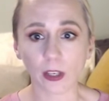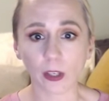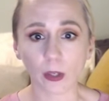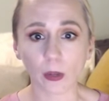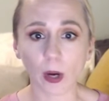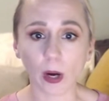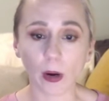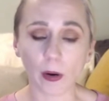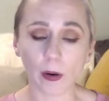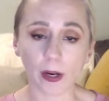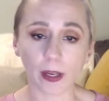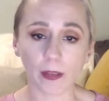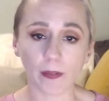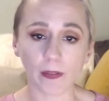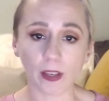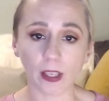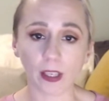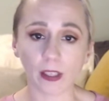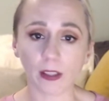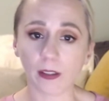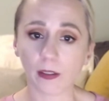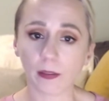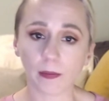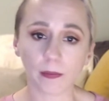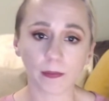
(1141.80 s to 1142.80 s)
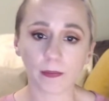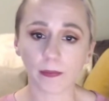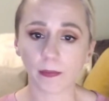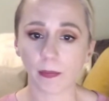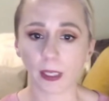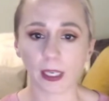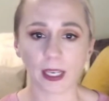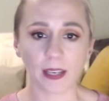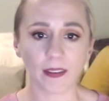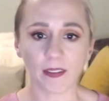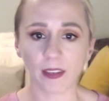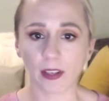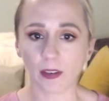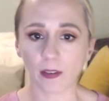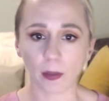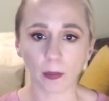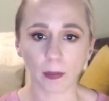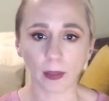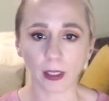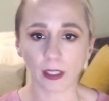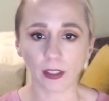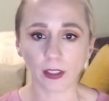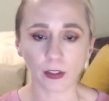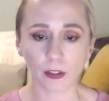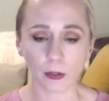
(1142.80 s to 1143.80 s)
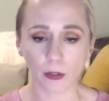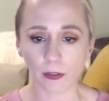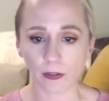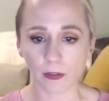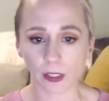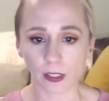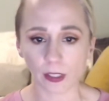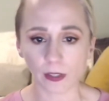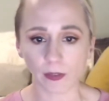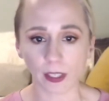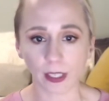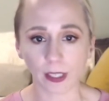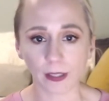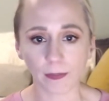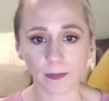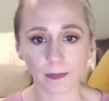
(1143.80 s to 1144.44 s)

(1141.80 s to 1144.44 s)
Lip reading: how I feel, but I've never been into a fist fight.